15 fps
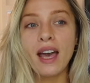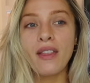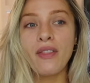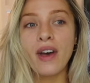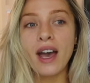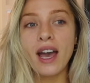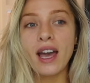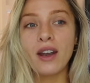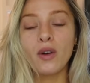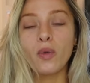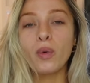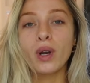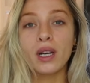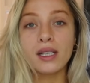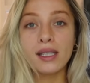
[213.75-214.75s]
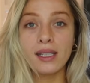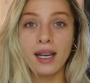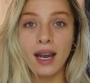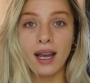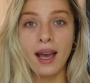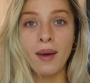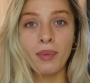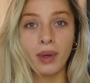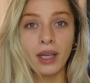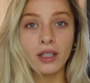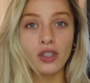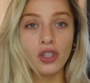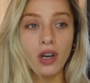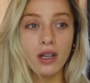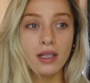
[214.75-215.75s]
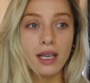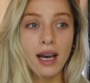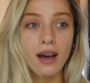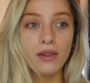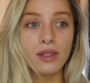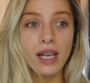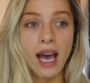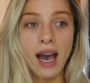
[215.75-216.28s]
And then we're gonna stay at Blake and John's house